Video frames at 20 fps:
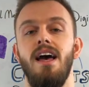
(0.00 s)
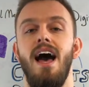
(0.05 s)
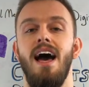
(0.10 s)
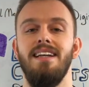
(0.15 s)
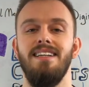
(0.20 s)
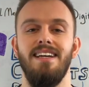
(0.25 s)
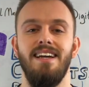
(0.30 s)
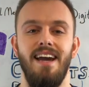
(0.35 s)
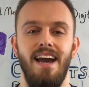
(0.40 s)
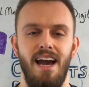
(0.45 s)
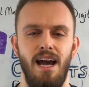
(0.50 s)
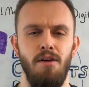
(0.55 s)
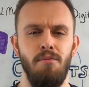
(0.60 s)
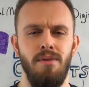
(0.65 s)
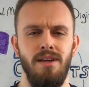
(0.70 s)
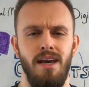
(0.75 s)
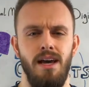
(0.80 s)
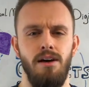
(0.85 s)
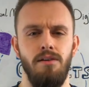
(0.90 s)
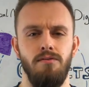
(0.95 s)
and it can be
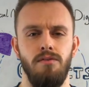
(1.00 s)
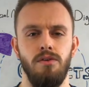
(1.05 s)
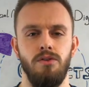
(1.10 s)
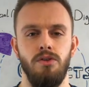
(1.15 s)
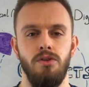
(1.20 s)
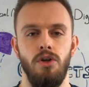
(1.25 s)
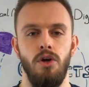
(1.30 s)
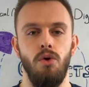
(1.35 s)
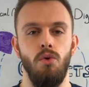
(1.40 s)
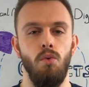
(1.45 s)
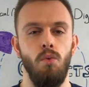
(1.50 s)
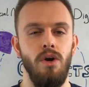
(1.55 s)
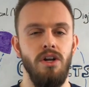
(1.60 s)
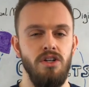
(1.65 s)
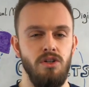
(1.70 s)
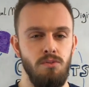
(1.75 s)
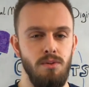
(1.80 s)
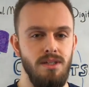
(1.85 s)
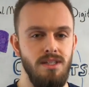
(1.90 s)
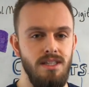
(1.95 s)
helpful to know
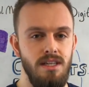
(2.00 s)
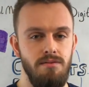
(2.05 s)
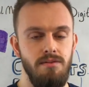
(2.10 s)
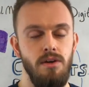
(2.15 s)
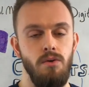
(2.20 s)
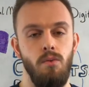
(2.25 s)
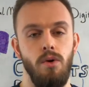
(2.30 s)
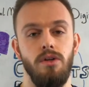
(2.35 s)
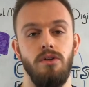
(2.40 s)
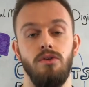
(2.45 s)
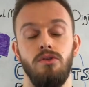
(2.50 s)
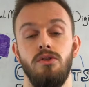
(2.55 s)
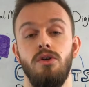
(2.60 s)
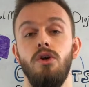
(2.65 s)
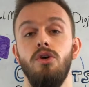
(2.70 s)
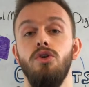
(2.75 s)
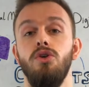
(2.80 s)
which specific ones